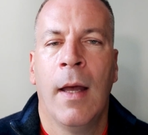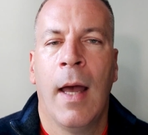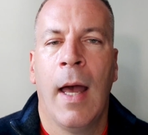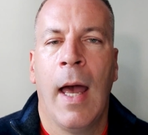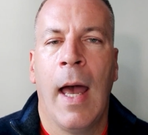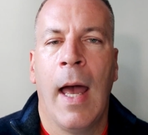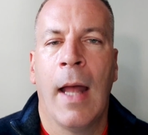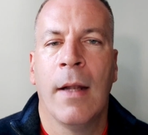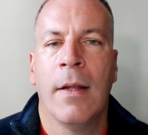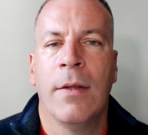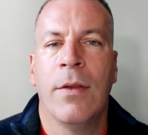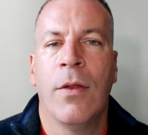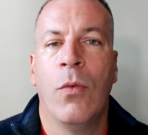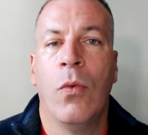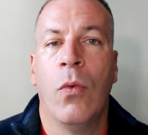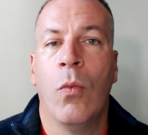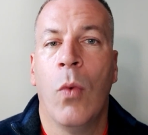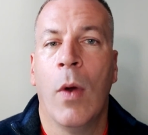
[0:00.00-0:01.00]
And
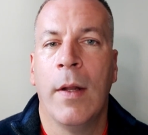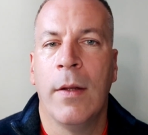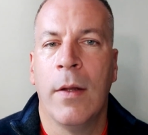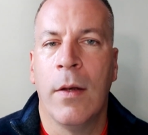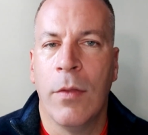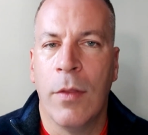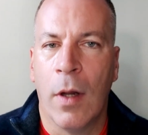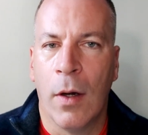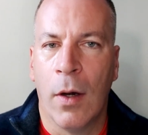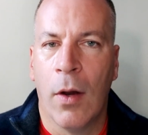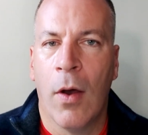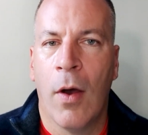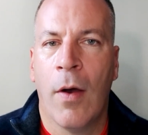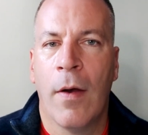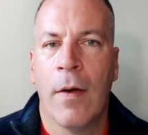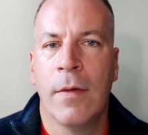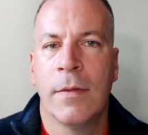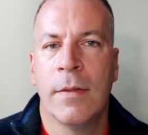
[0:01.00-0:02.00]
when the
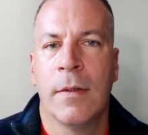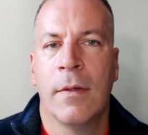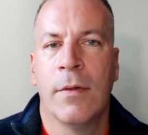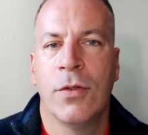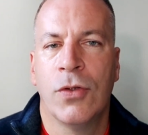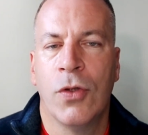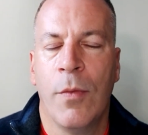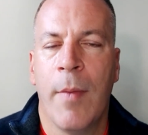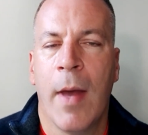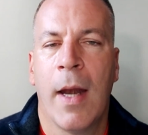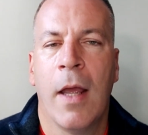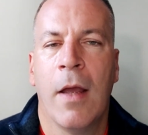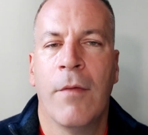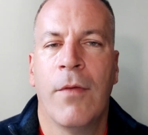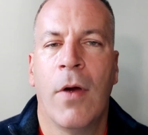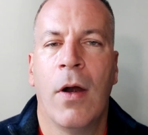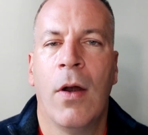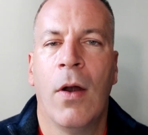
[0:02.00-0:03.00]
laws, so many
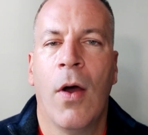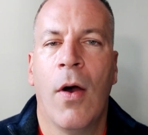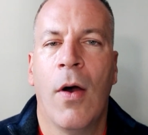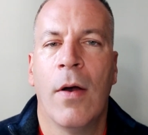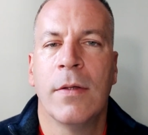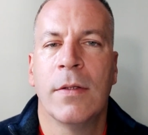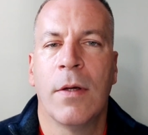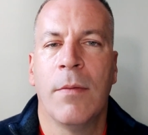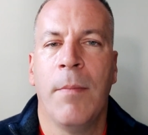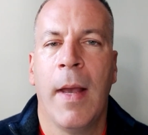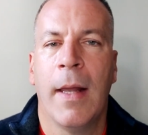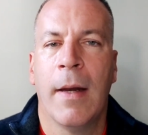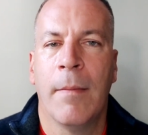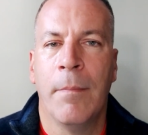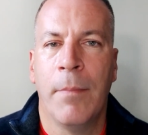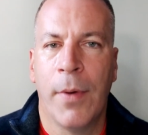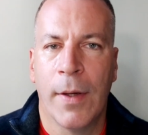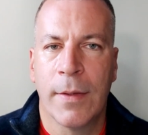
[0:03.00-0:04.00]
of our laws are made
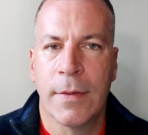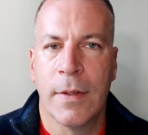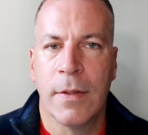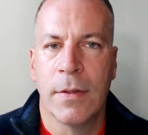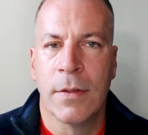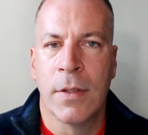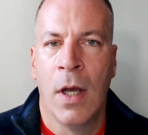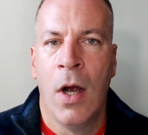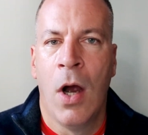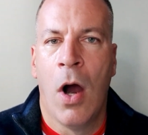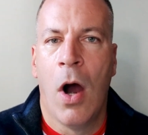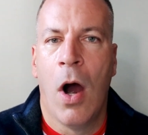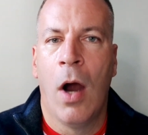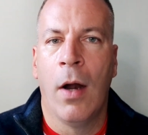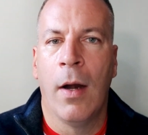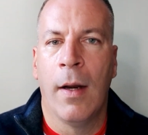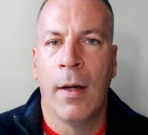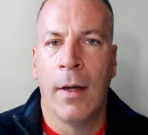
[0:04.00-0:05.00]
in Brussels
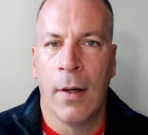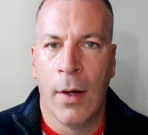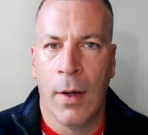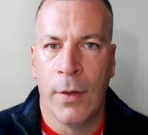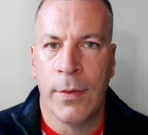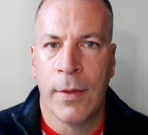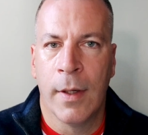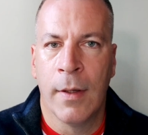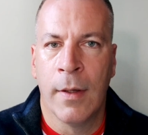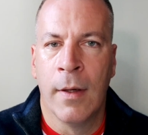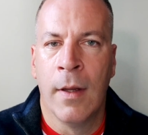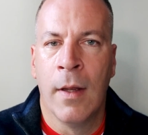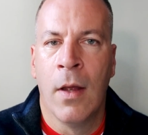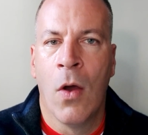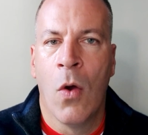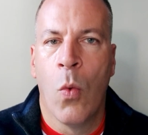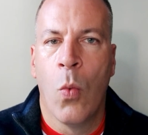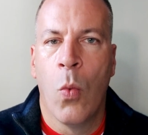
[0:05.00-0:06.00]
or in London,
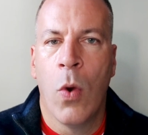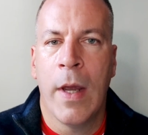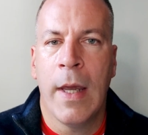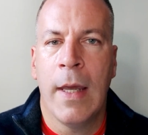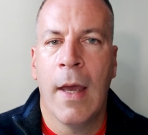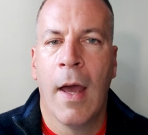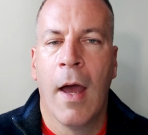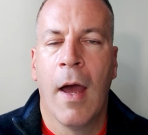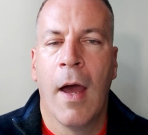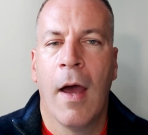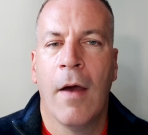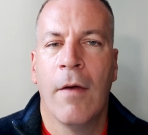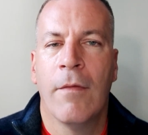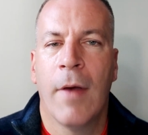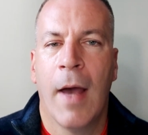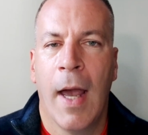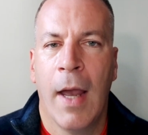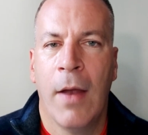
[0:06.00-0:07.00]
we
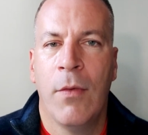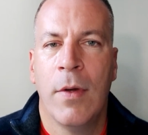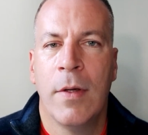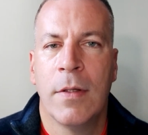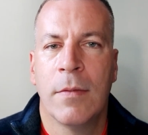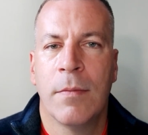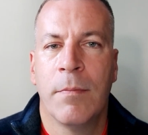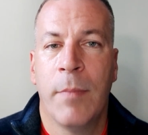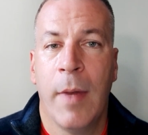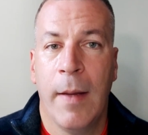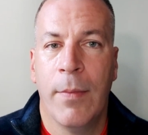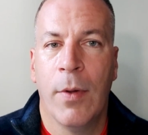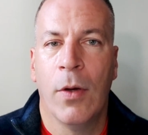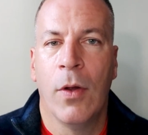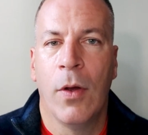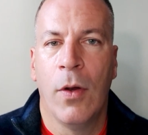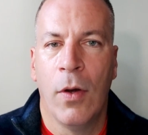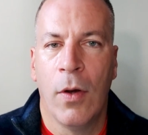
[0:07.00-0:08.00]
have Irish people
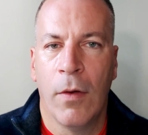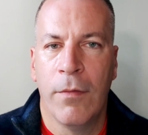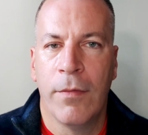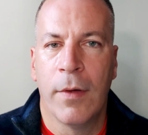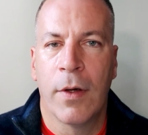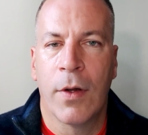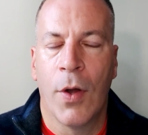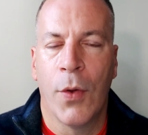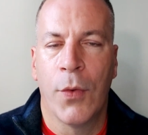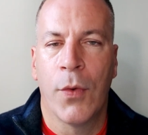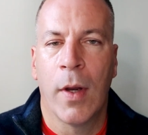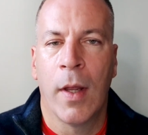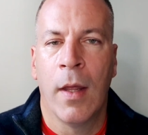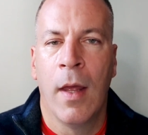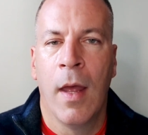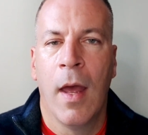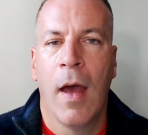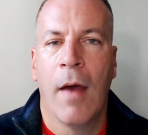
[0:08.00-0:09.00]
who love their country
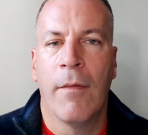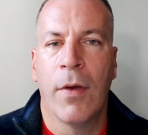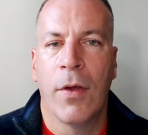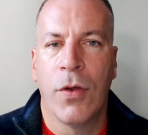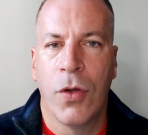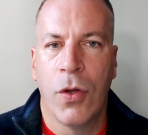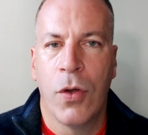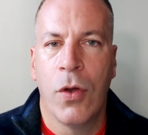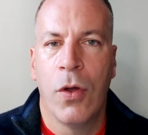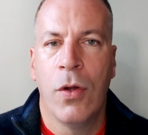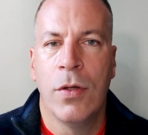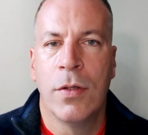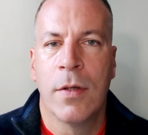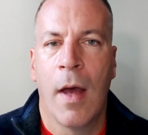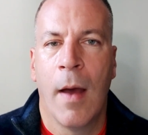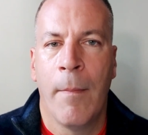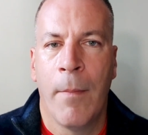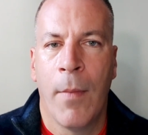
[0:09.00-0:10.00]
have a huge
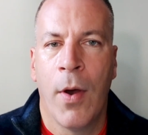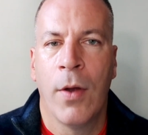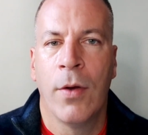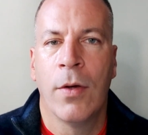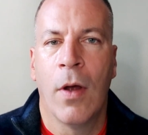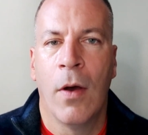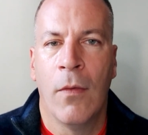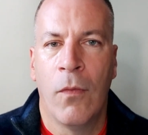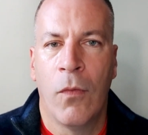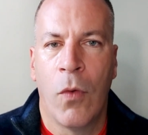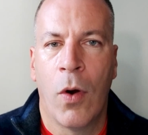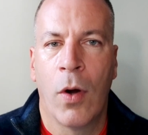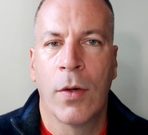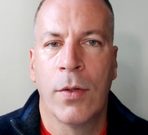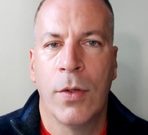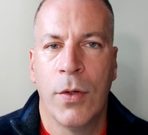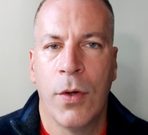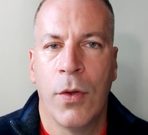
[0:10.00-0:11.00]
amount of
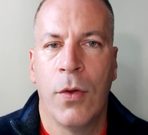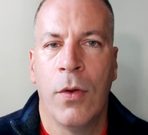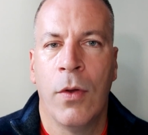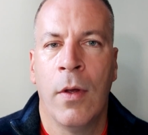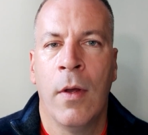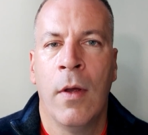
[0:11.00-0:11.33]
work to do,